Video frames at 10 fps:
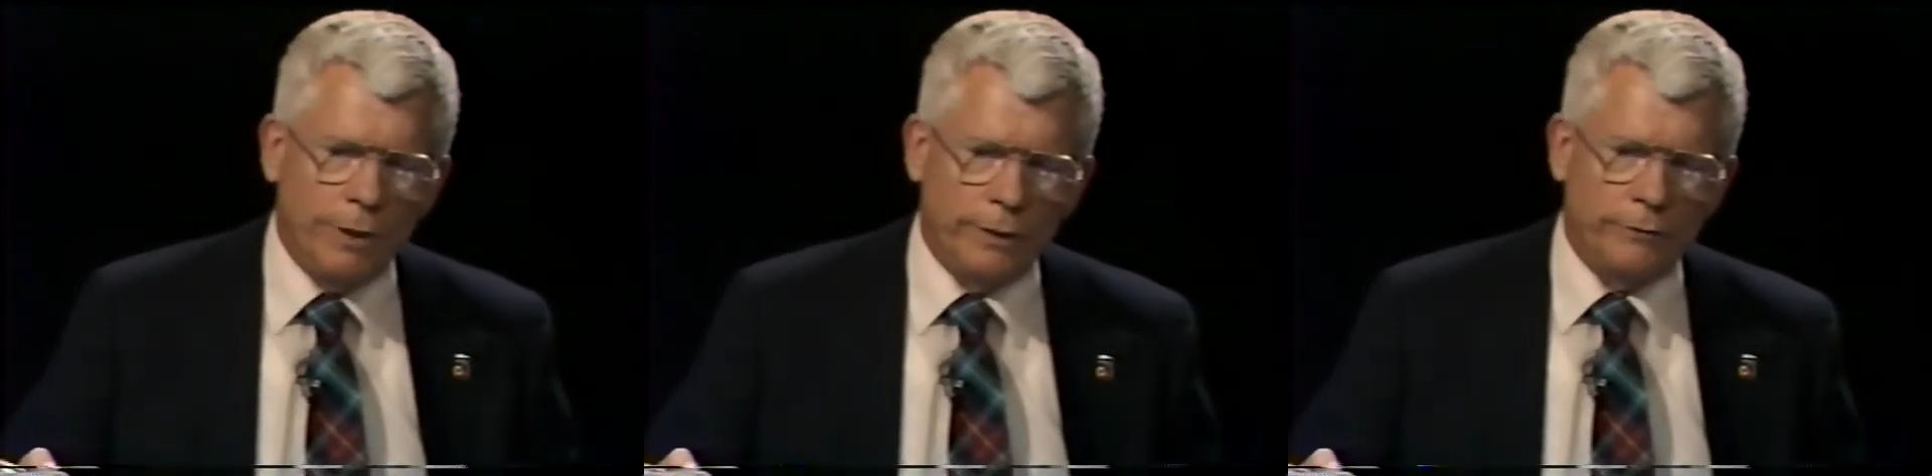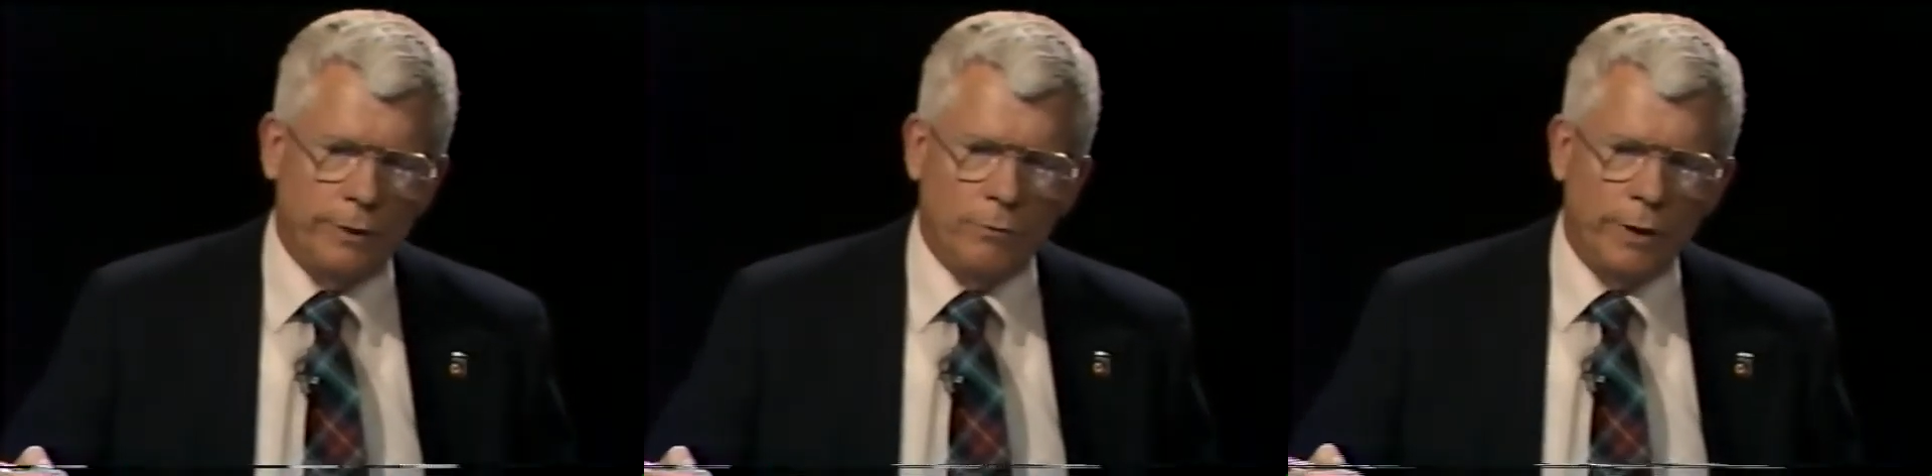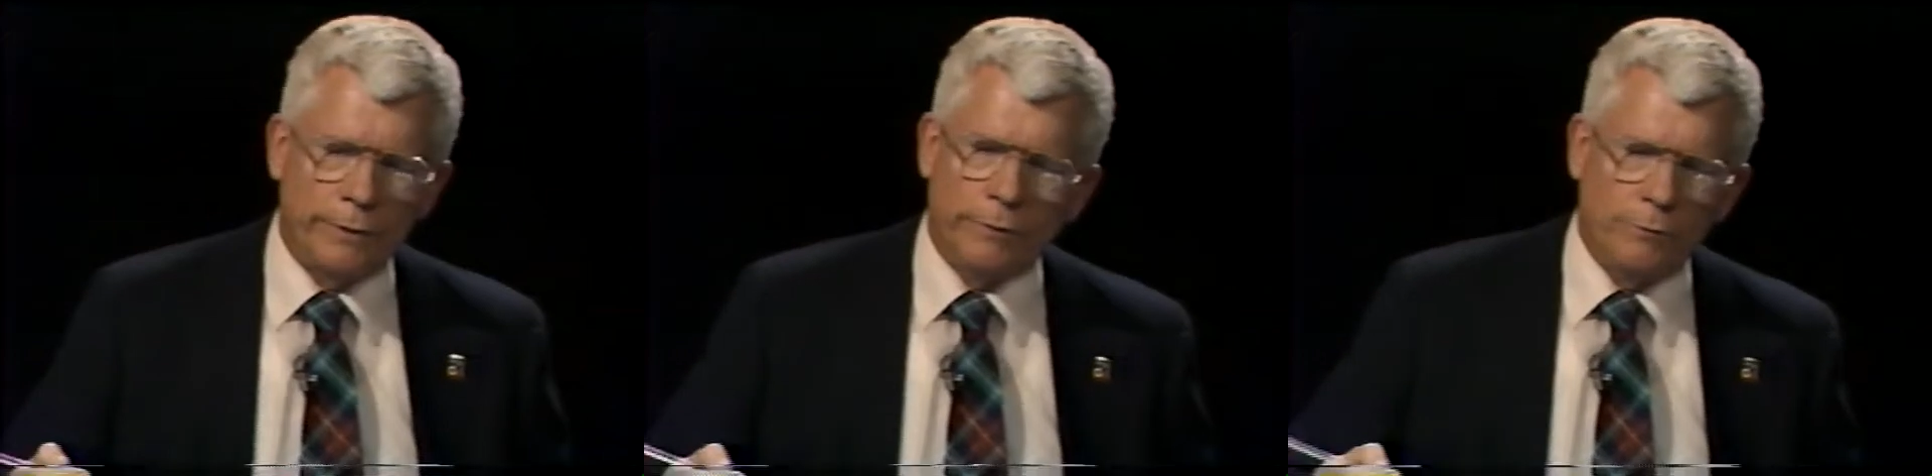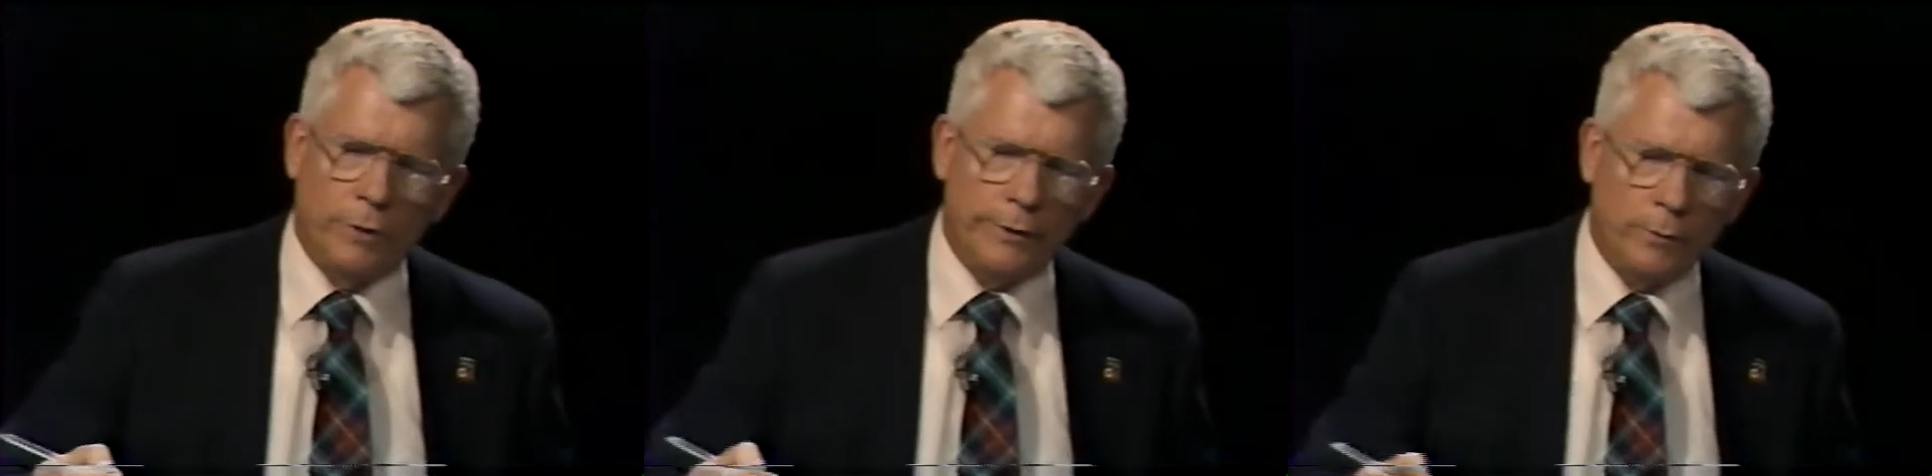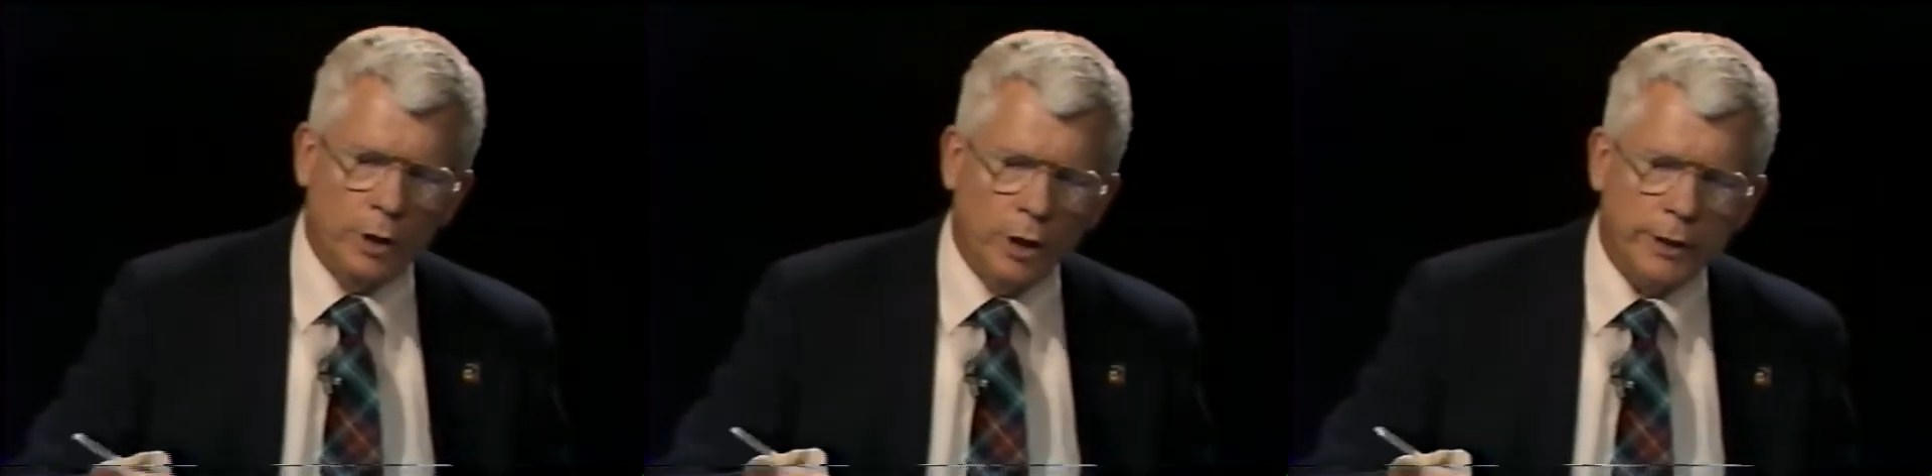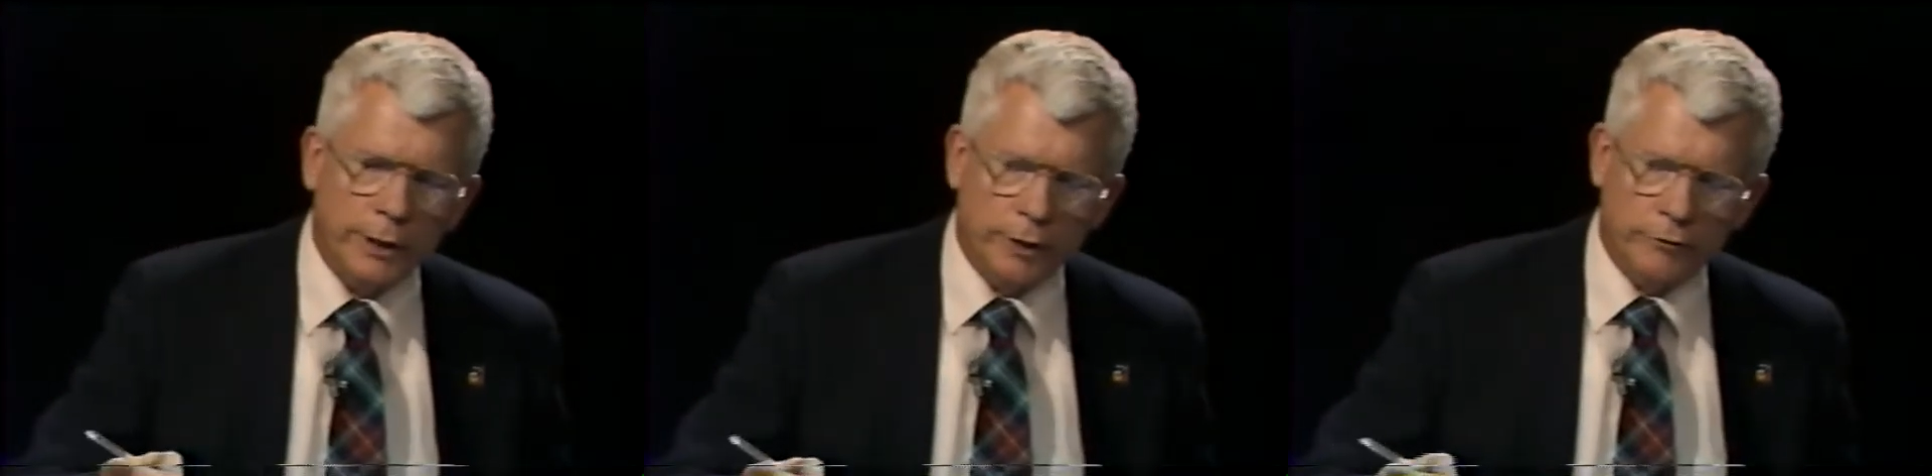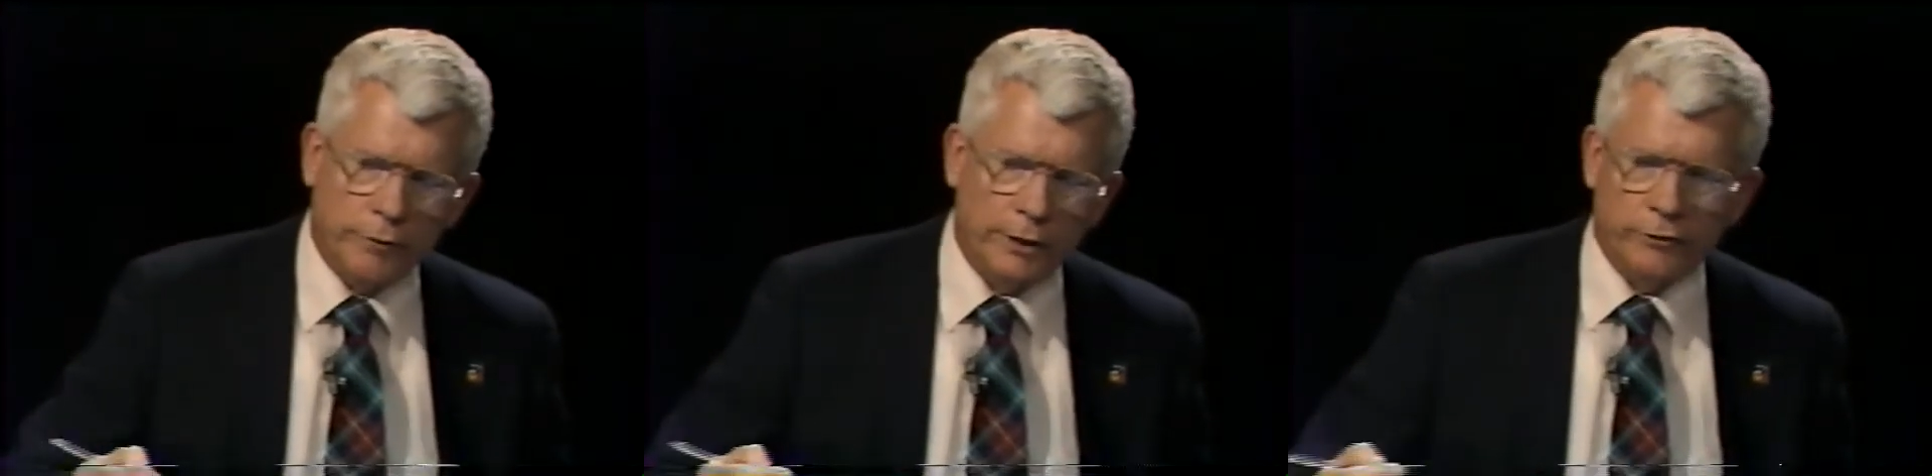But whether we're looking at
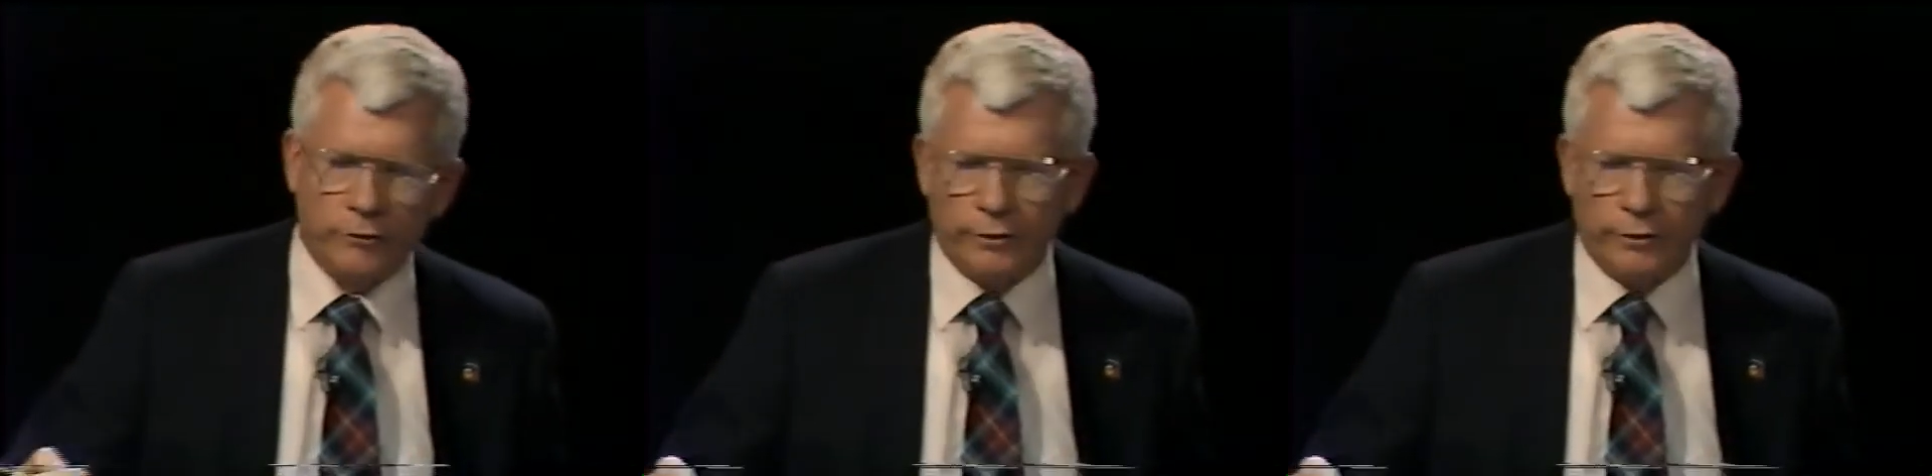structures